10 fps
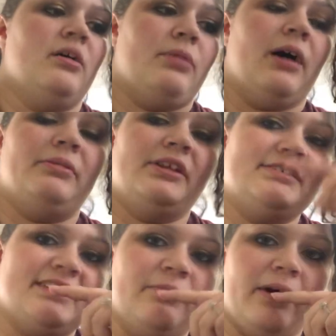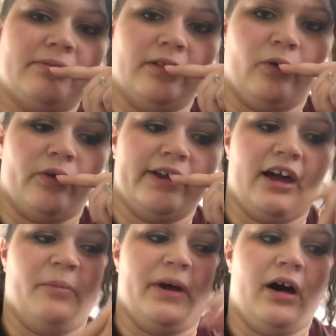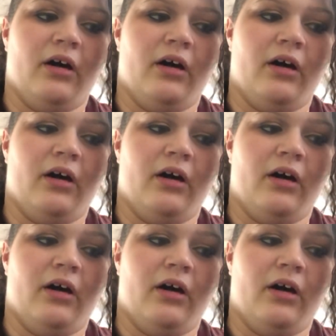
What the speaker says: Probably the same way with the L'Oreal, but